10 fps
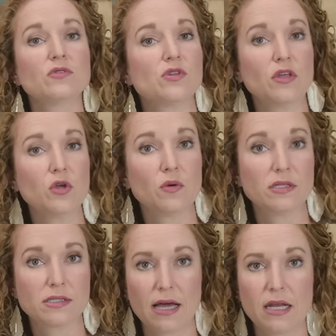so that you
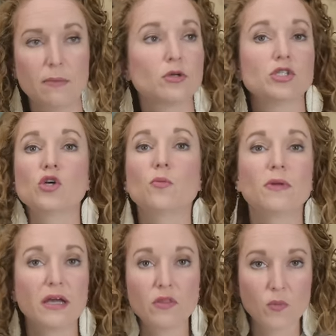can sign up or just go
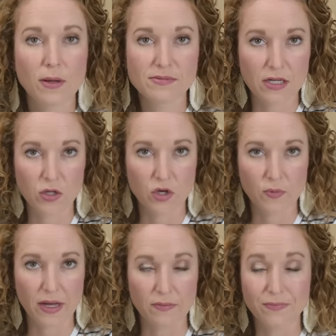play on their website and look
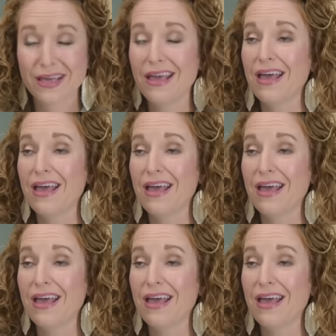around.